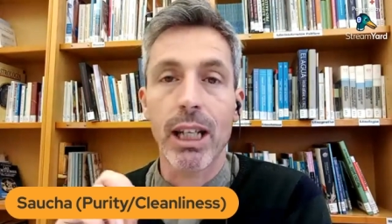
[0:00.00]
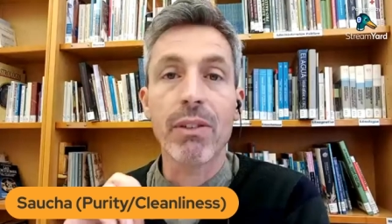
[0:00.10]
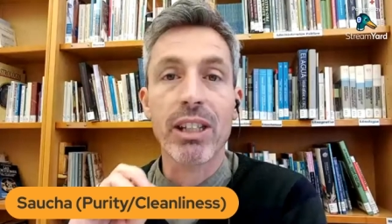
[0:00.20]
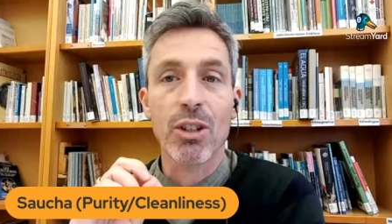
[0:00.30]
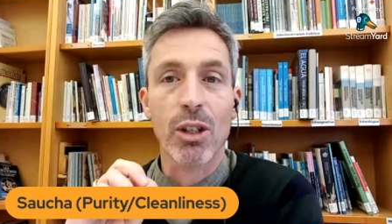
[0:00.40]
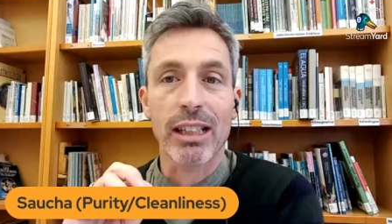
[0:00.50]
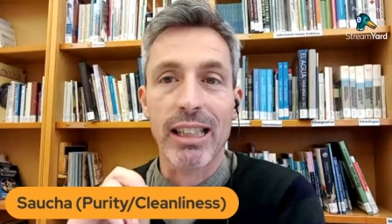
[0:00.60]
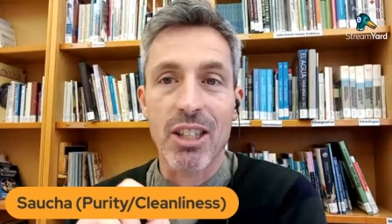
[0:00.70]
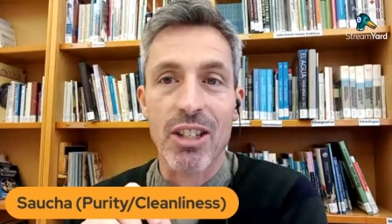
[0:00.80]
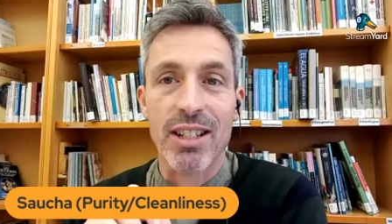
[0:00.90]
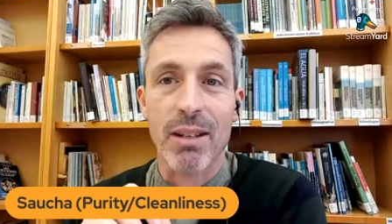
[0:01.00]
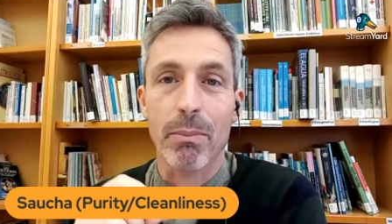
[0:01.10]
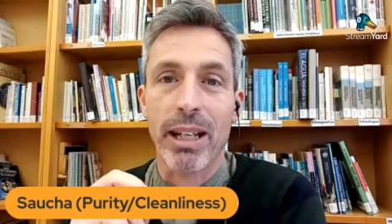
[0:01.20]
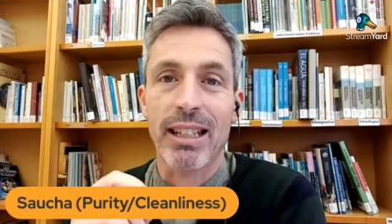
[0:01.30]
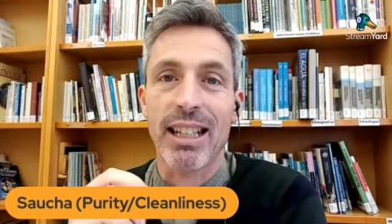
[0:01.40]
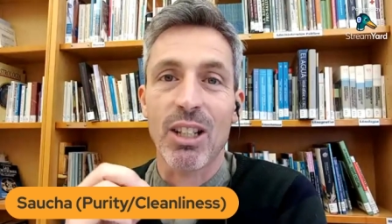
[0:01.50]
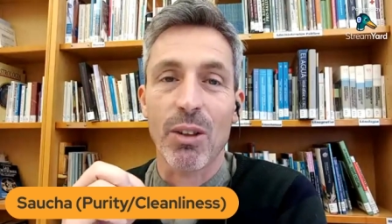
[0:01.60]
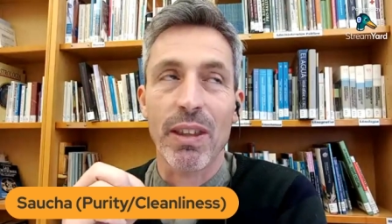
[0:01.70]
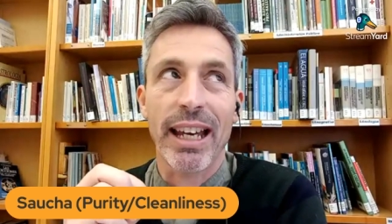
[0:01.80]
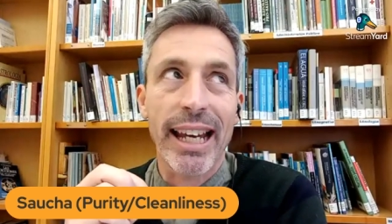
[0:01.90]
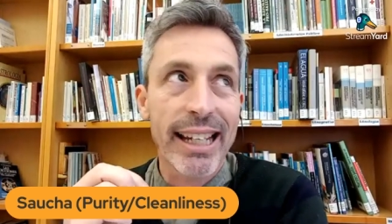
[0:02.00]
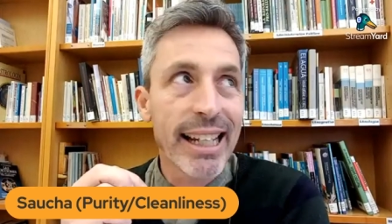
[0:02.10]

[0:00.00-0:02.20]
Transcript: even yoga teachers depending on the